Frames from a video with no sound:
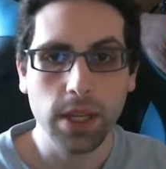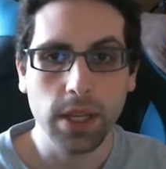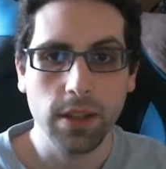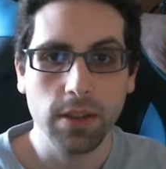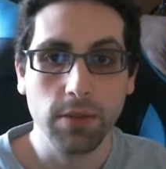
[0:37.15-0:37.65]

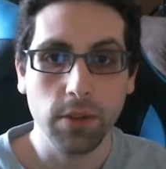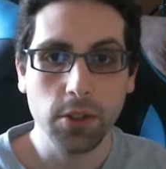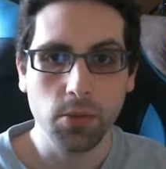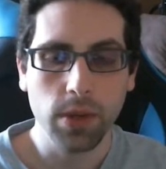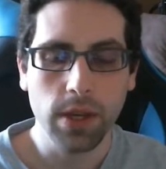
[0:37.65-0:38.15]
in the
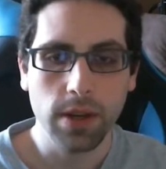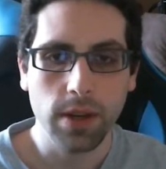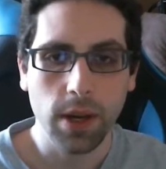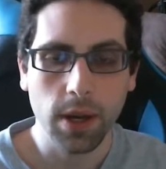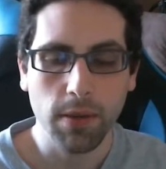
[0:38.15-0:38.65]
first week
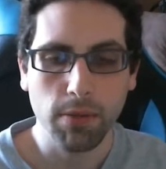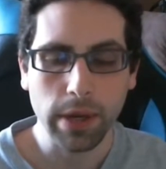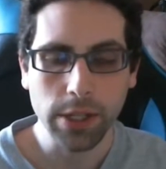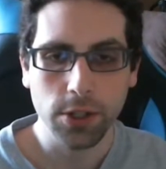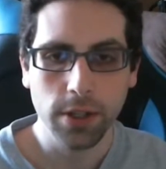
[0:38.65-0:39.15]
of my
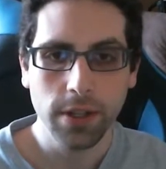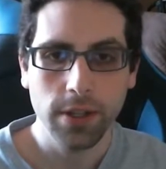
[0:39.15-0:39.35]
journey.